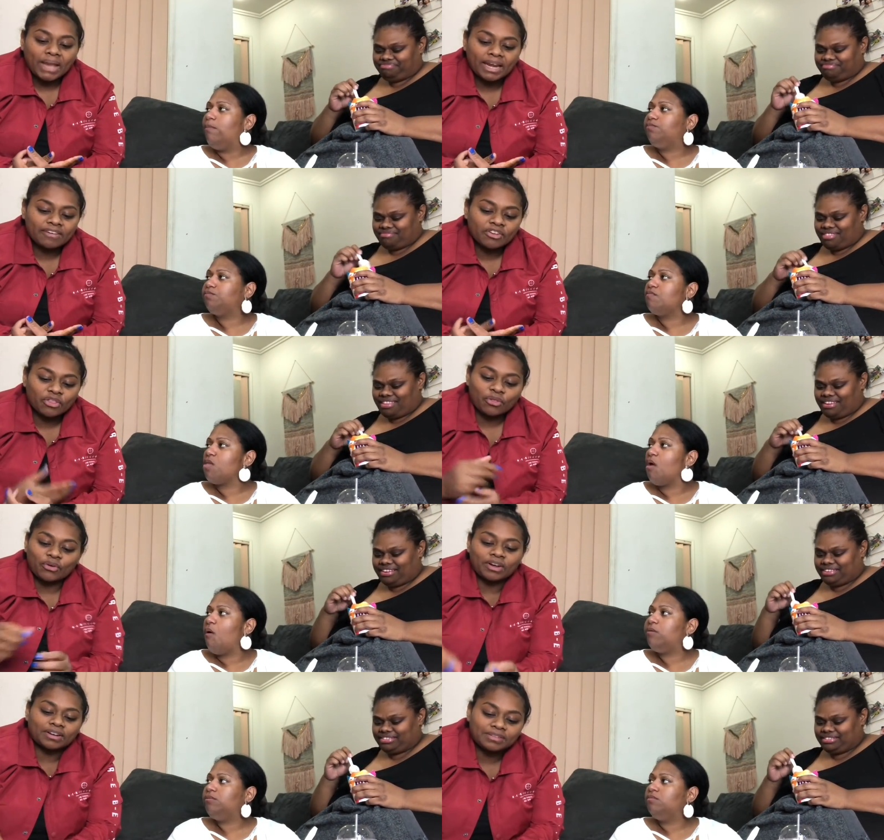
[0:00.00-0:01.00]
Speaker 1: I never
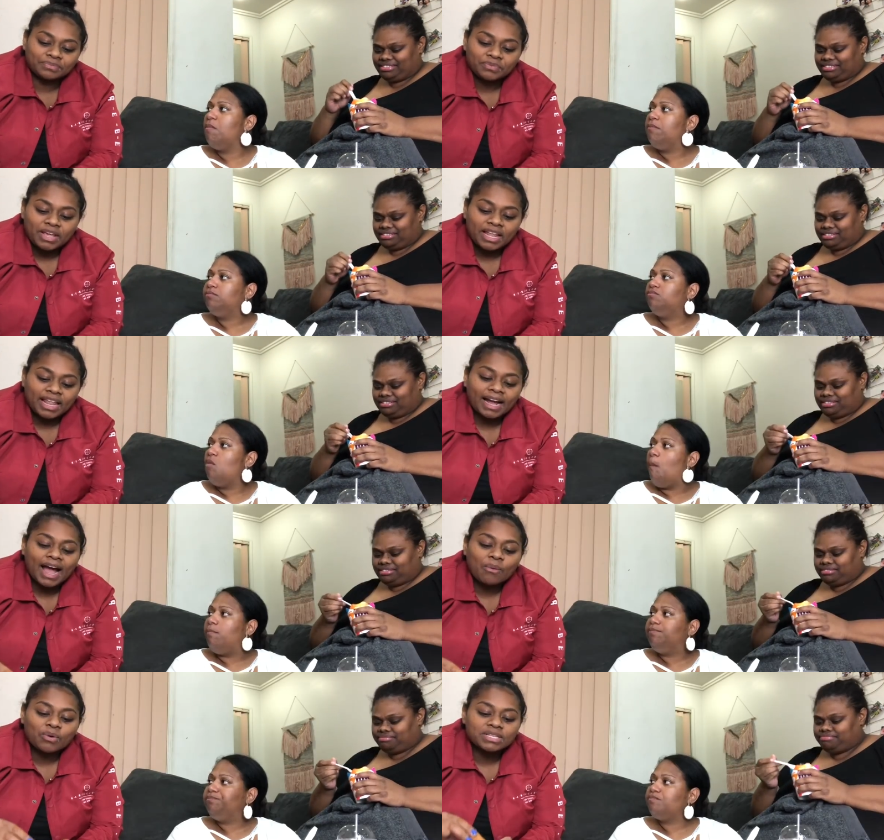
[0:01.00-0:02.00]
thought,
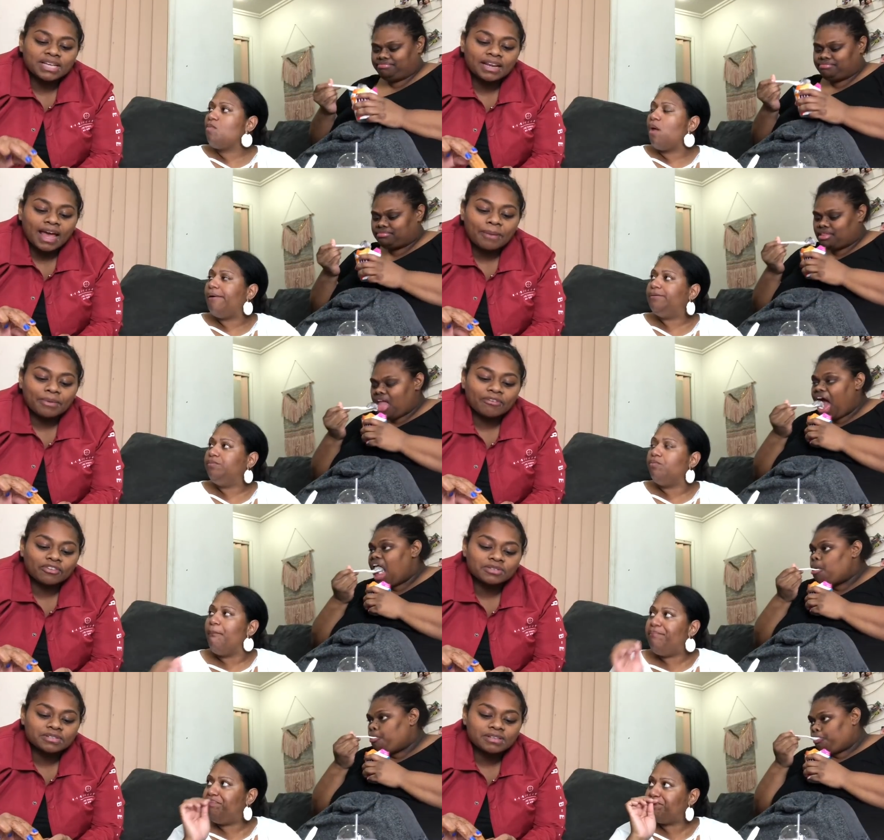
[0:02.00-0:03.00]
like, I was unhappy
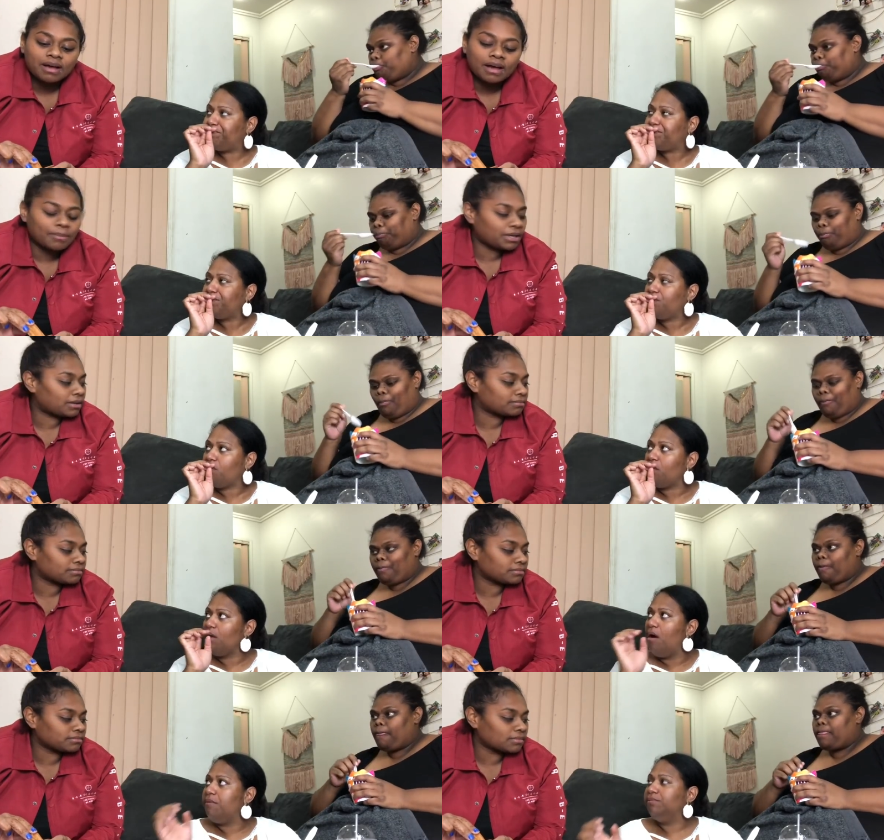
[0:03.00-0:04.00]
at first because, I, I mean,
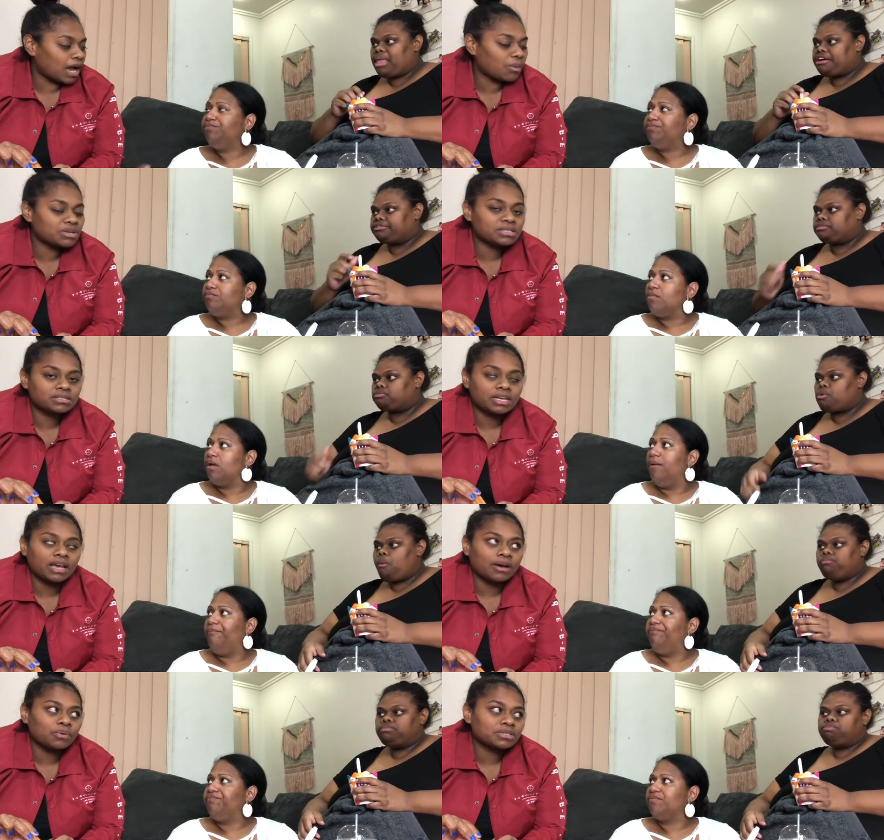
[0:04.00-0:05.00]
I was,
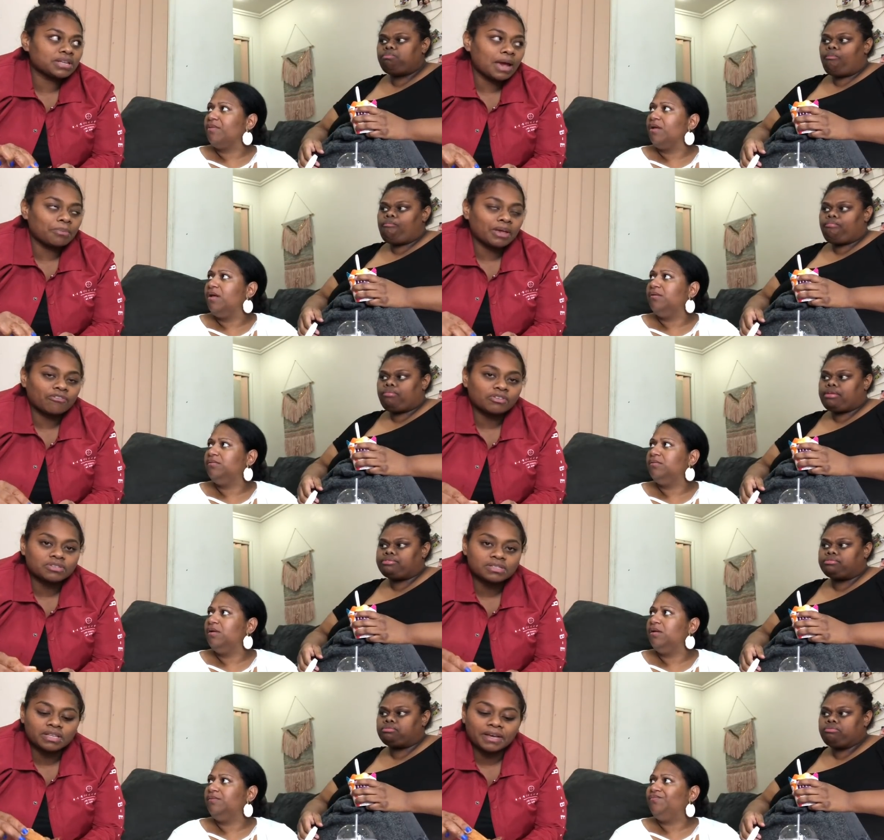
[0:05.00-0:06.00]
yeah, I wasn't happy at
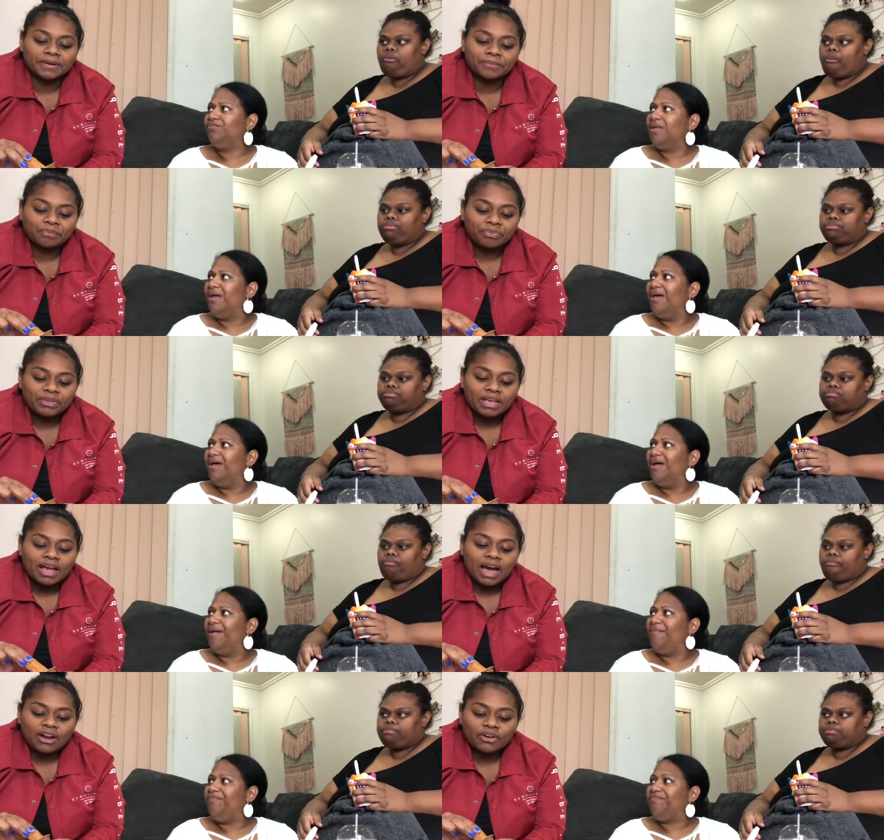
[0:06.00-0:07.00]
first because,
Speaker 2: like,
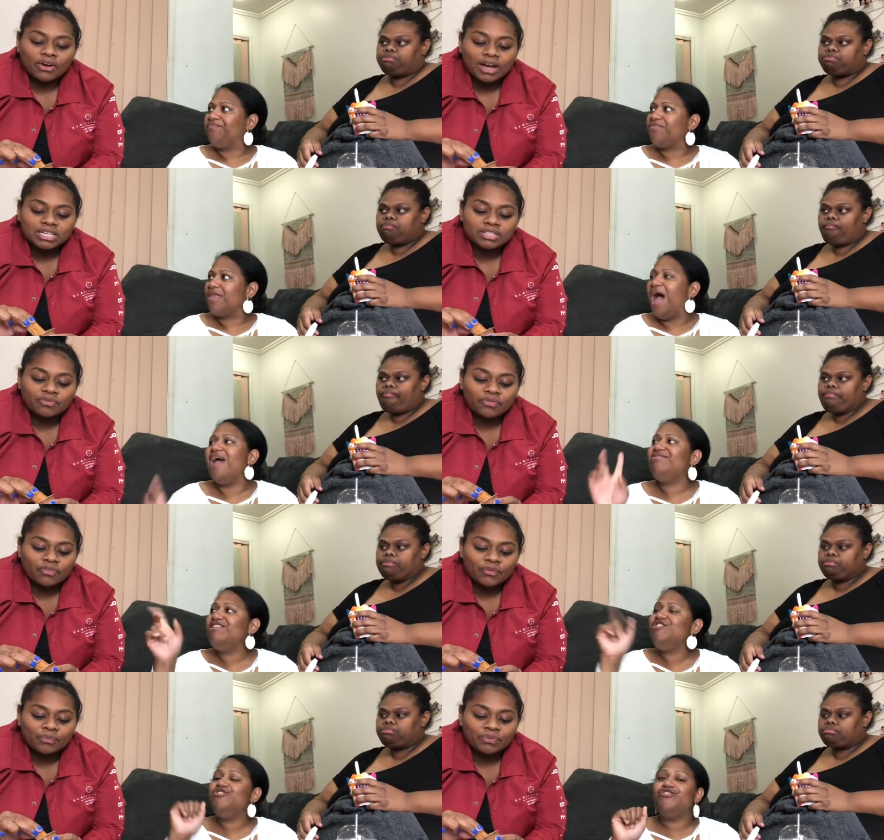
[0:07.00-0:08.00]
I don't know. I just. I
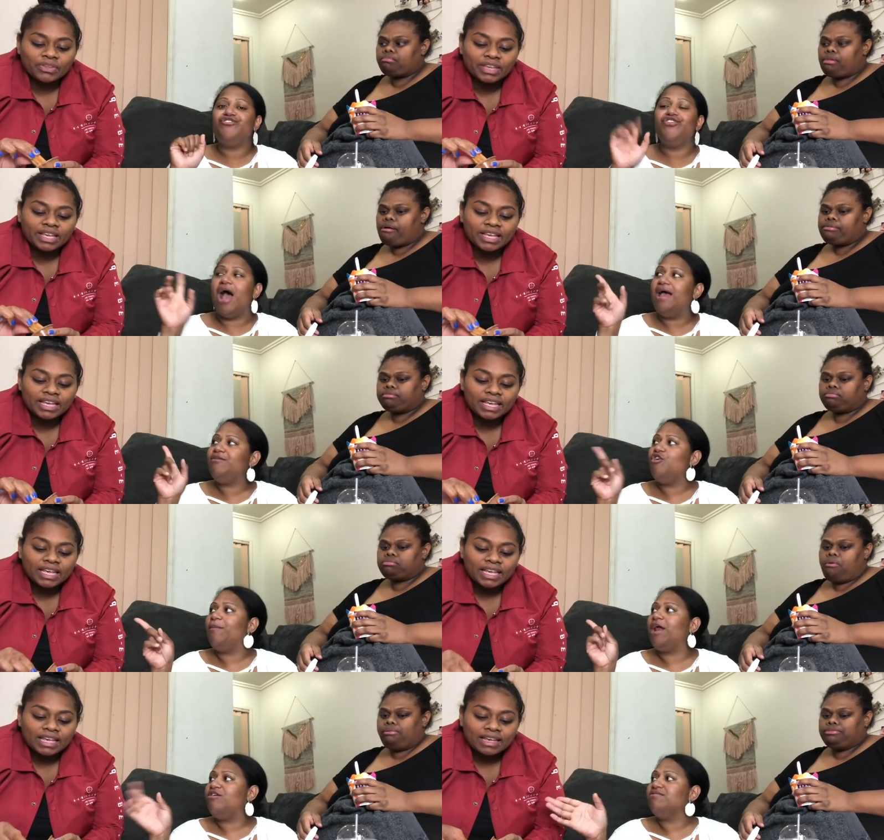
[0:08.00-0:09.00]
think you should. I
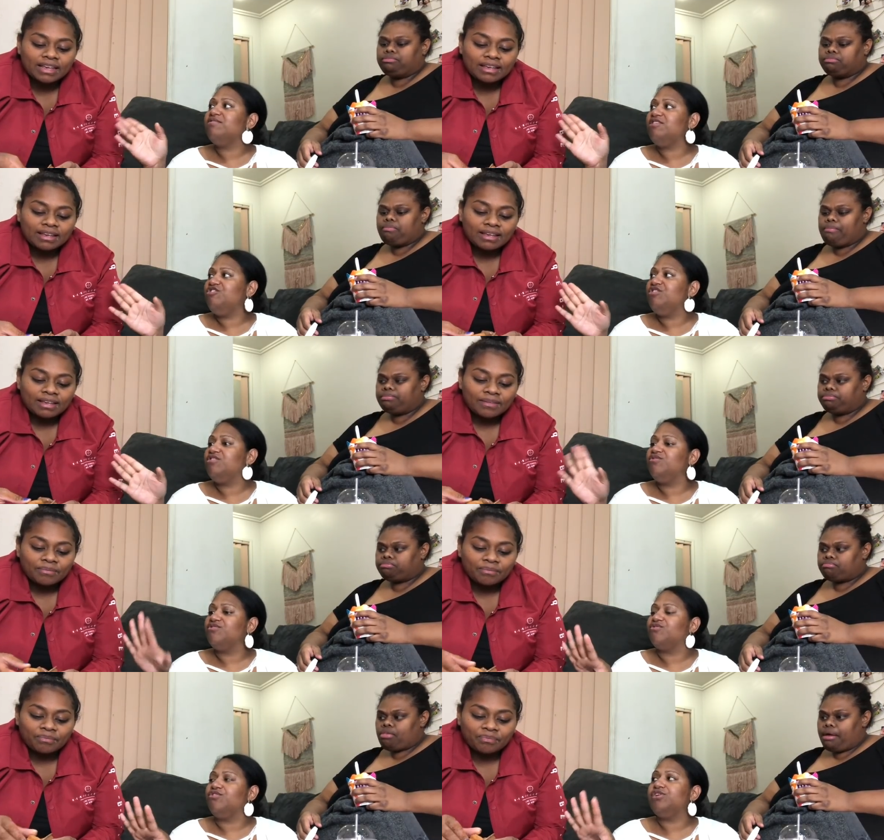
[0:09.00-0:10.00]
know, but I honestly think you need to
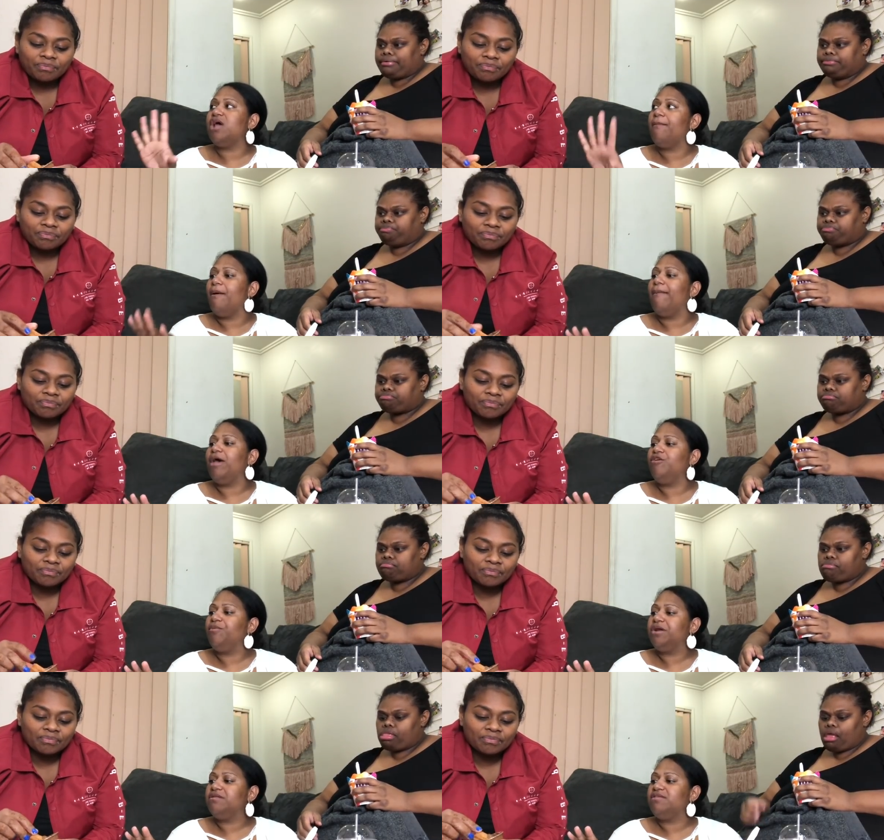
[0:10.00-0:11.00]
do a story time about
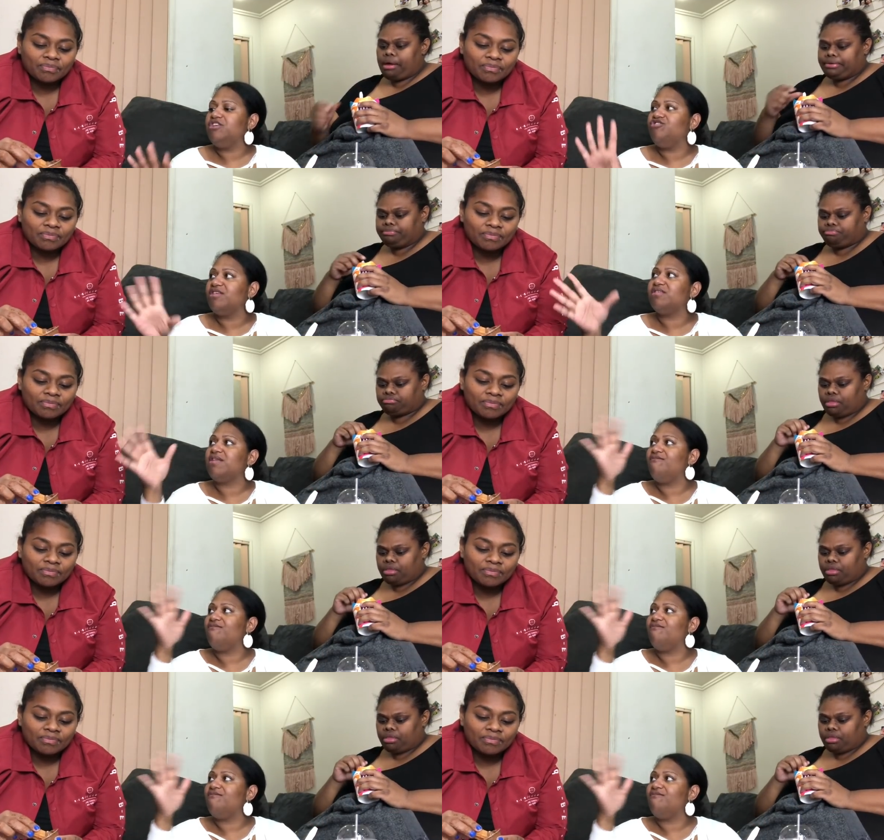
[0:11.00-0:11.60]
your pregnancy, just